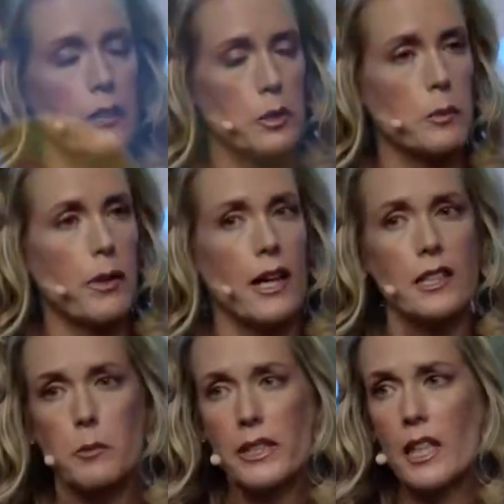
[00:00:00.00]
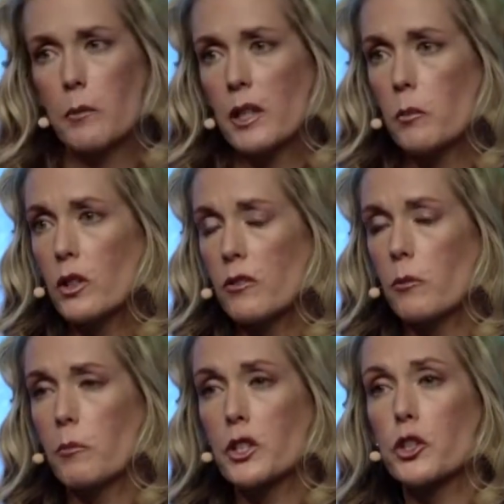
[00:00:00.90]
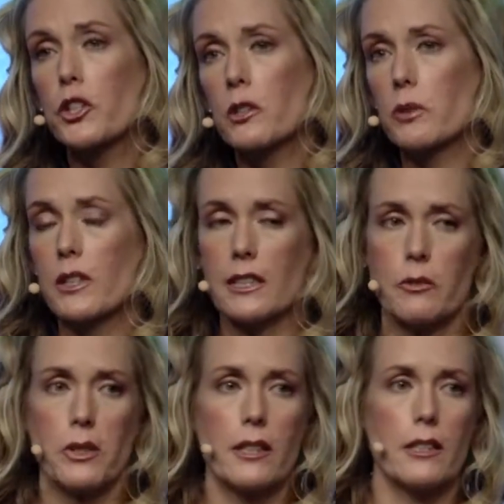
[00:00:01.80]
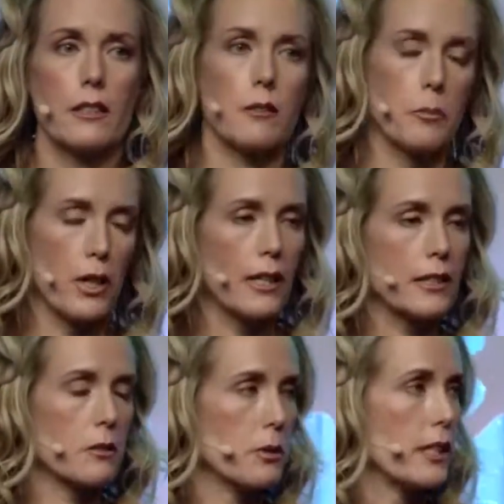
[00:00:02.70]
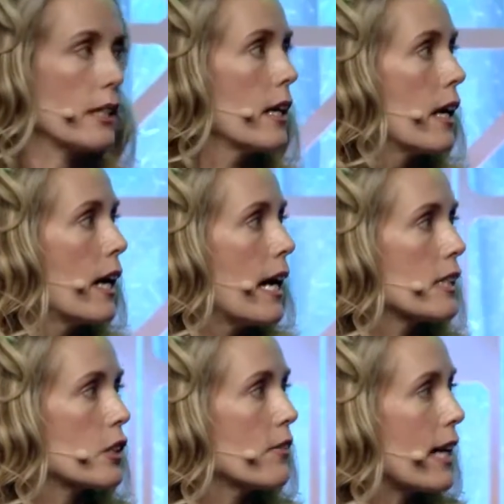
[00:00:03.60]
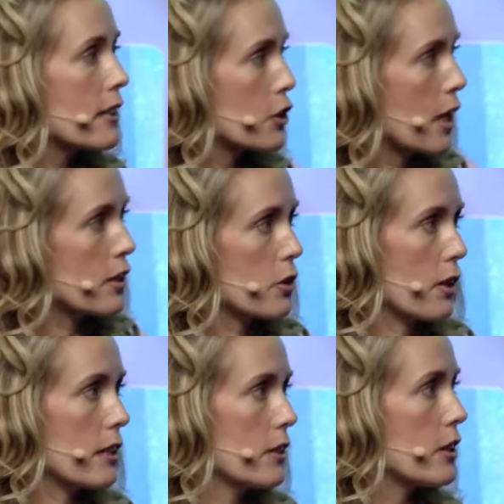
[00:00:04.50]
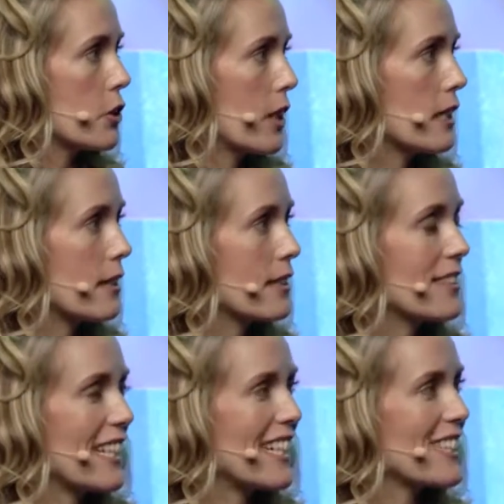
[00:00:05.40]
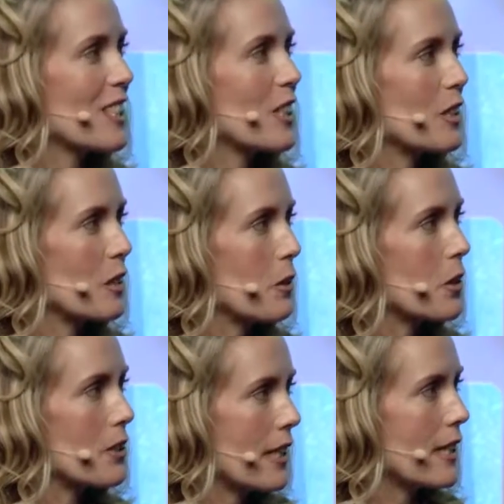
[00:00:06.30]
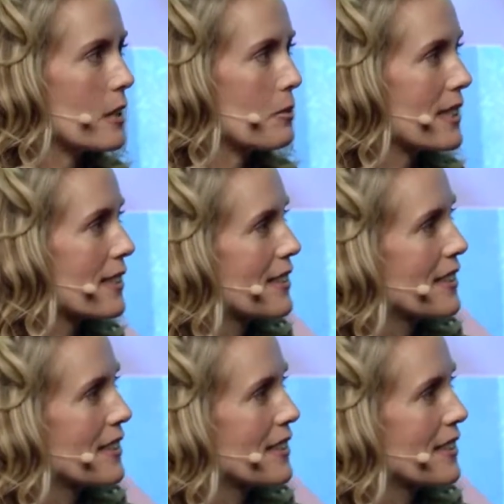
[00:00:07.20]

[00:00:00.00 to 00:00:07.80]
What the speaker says: Respond is becoming a more mature release within the product suite. And so I've asked Josh Stroessner to join us on the stage and show some of those enhancements.